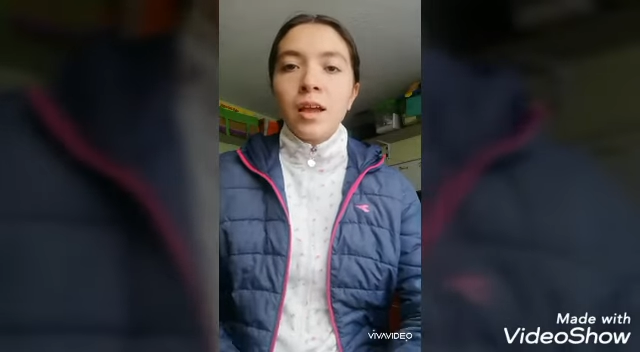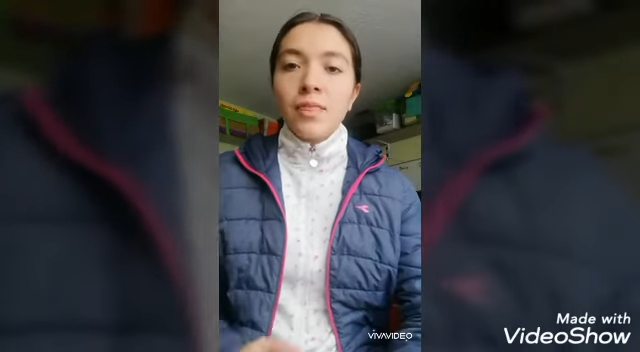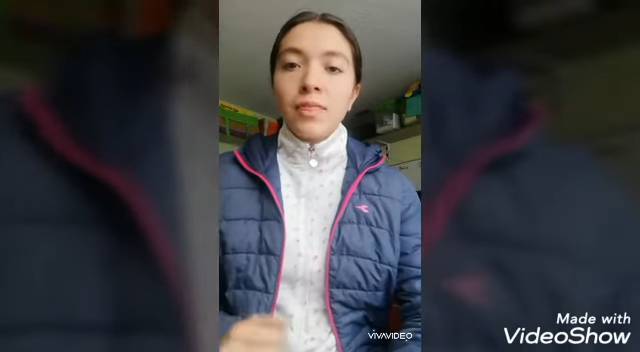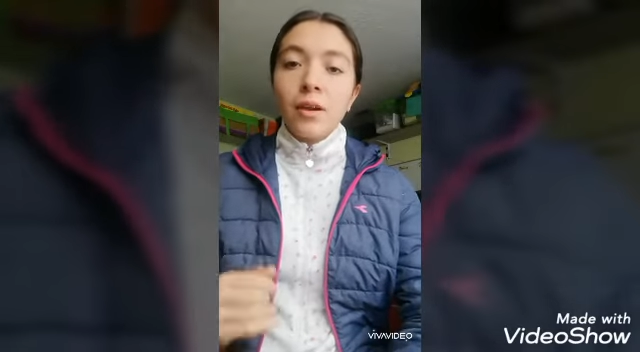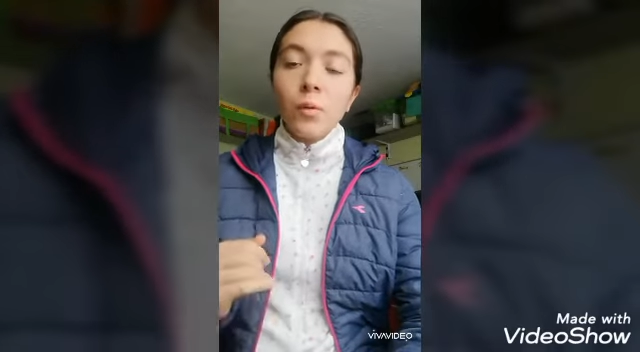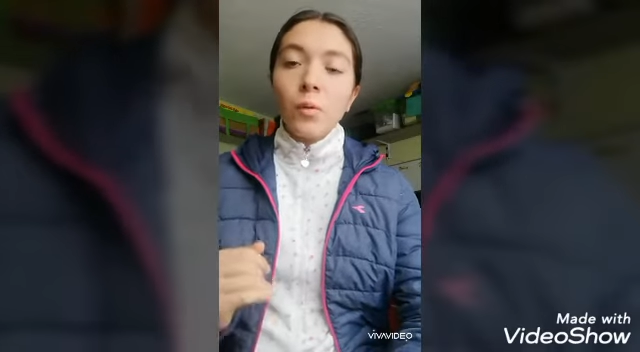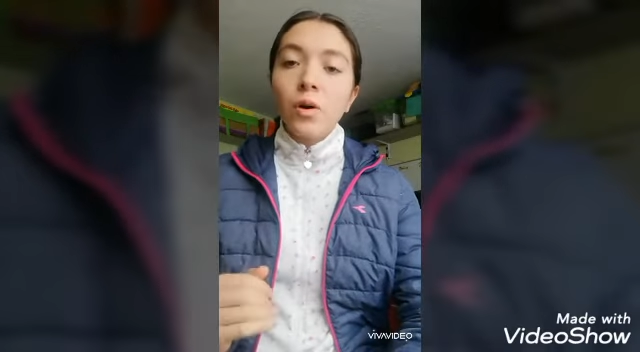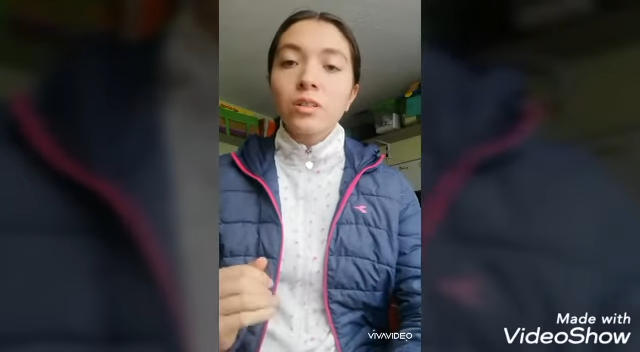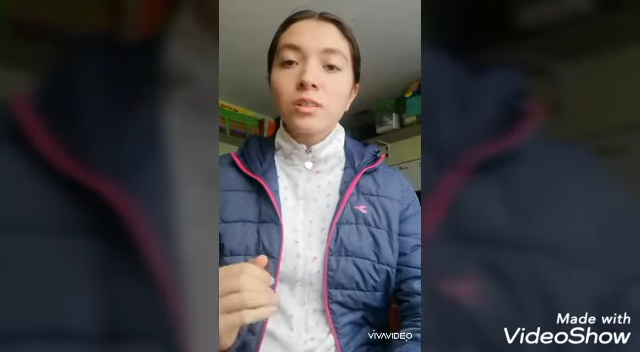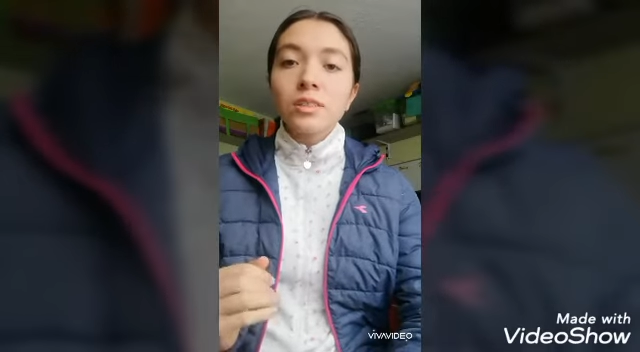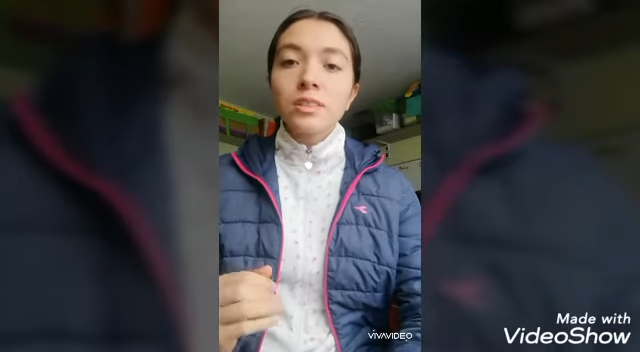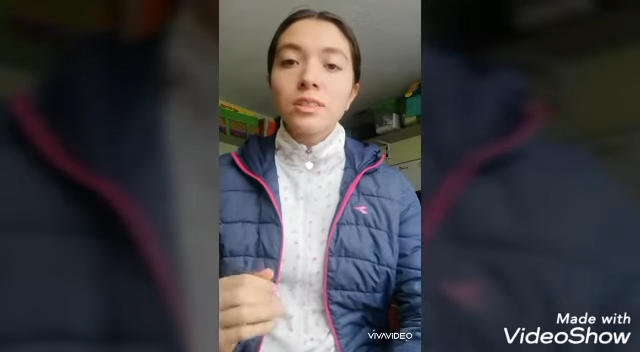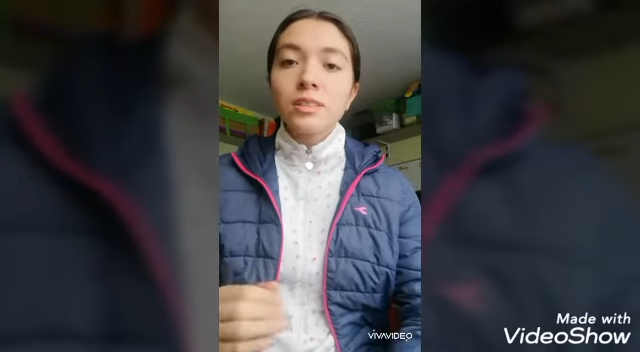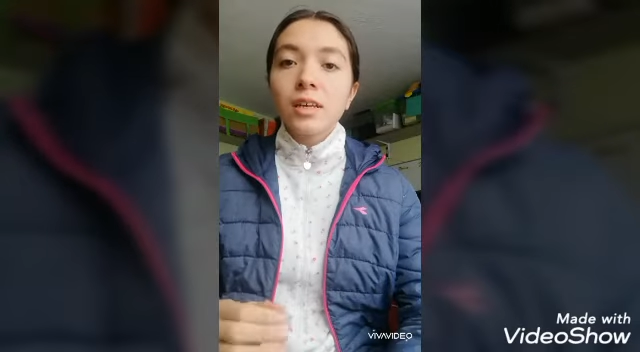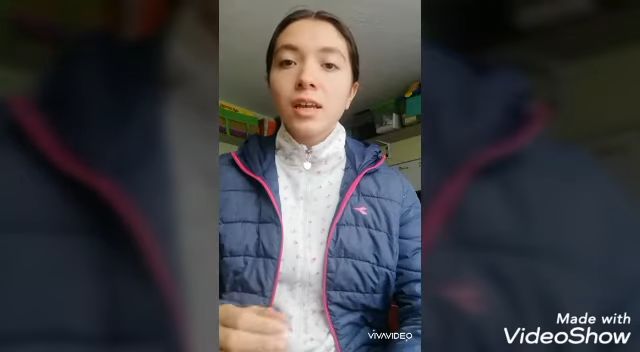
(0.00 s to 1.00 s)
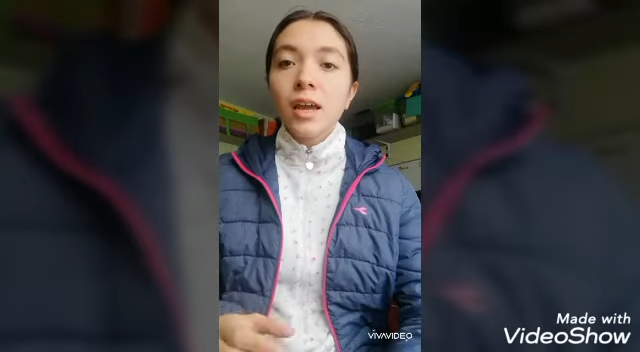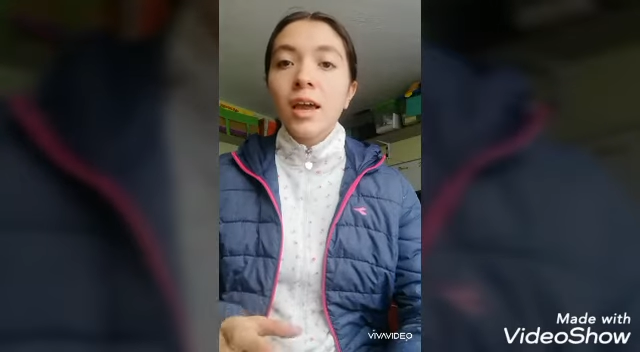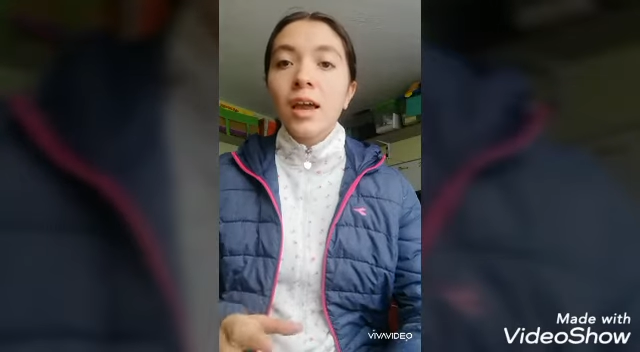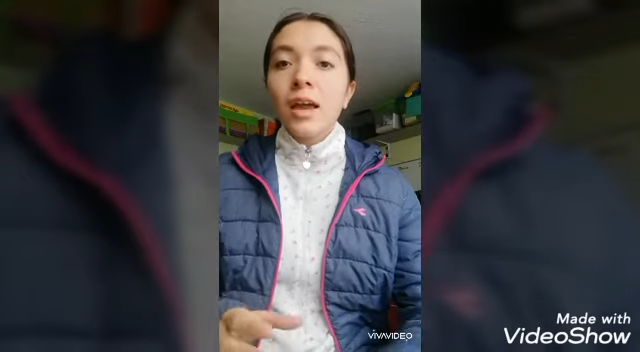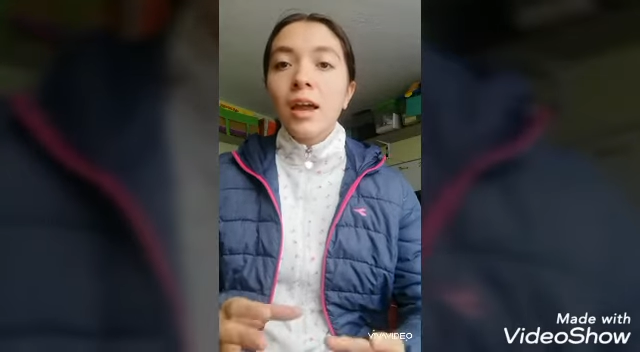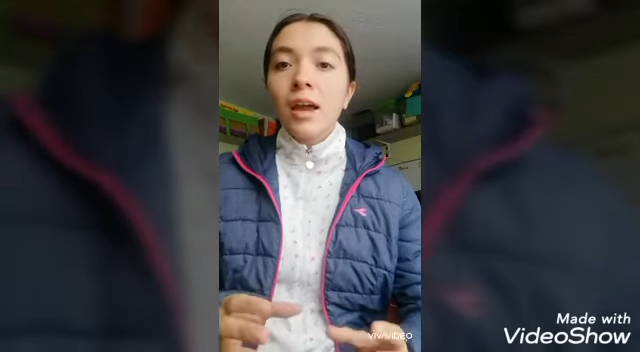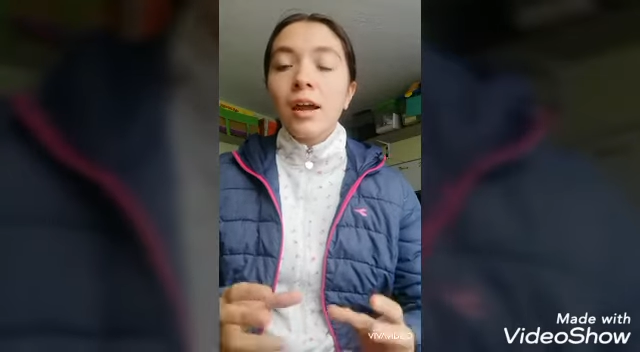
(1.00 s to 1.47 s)
The worst
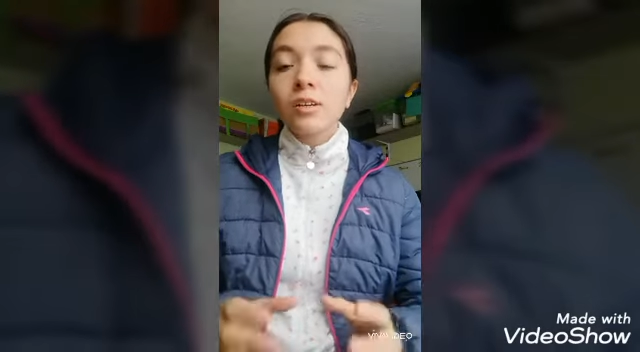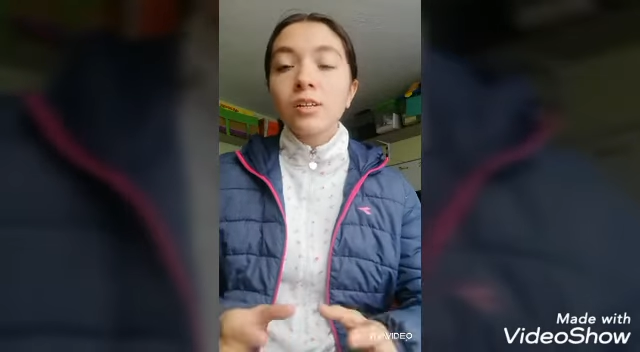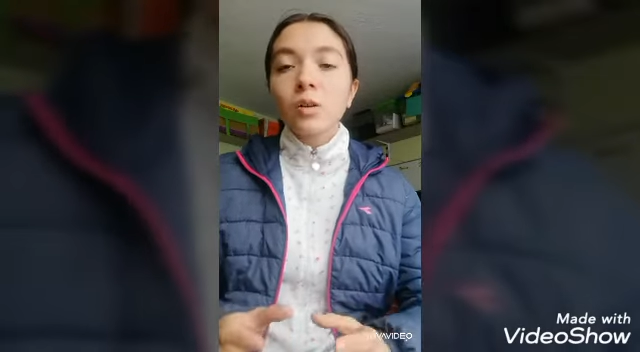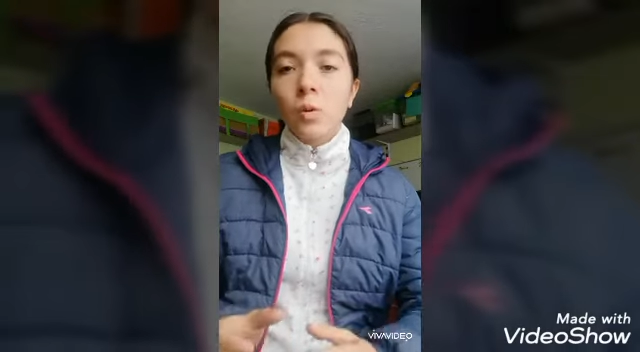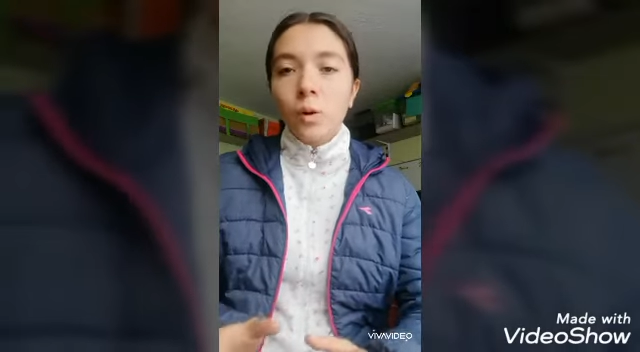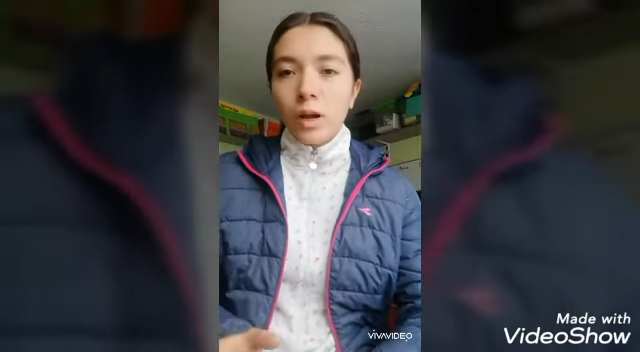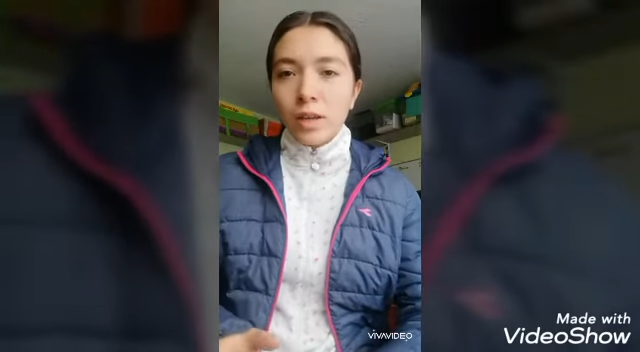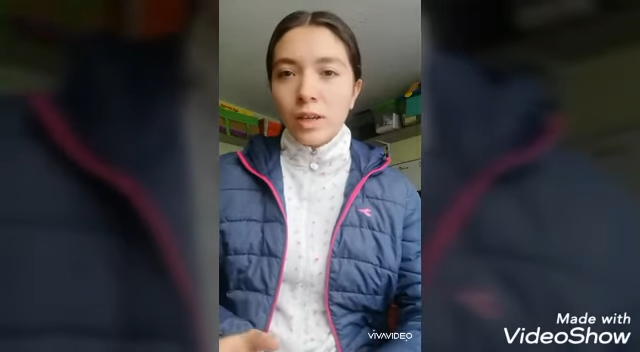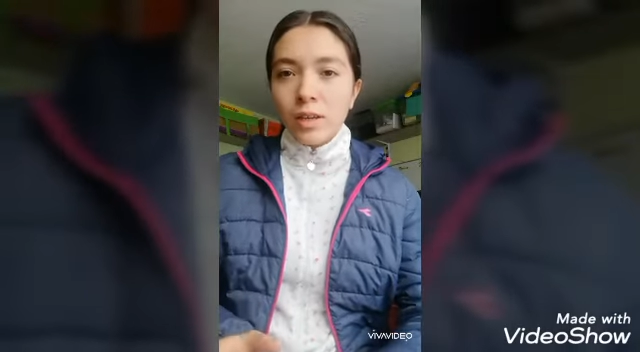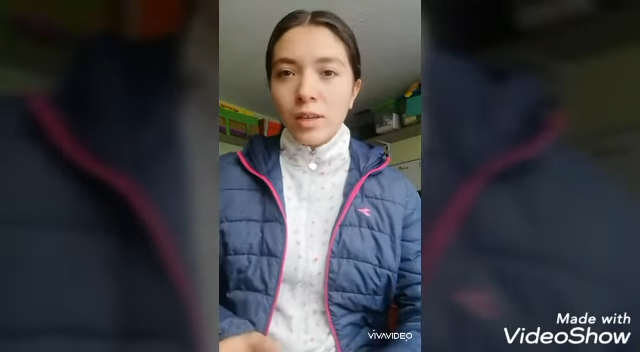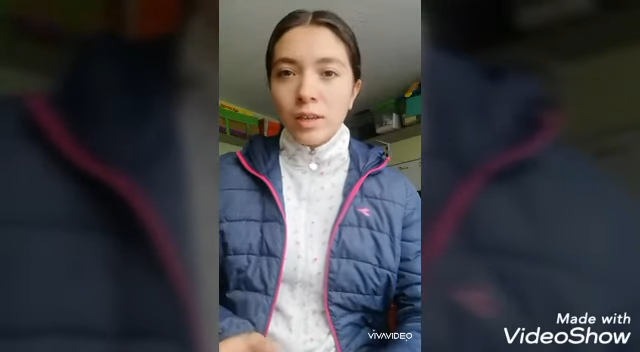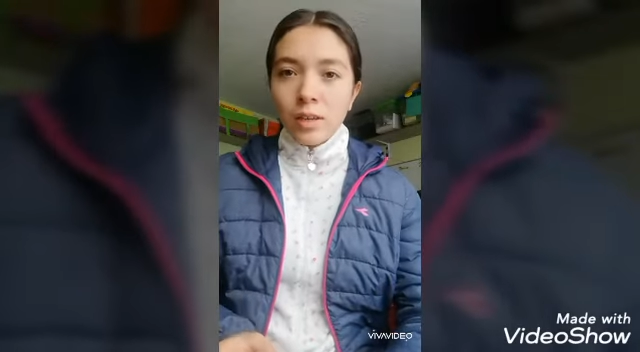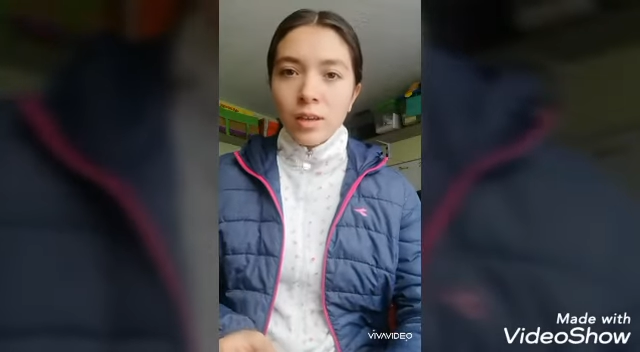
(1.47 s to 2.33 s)
earthquake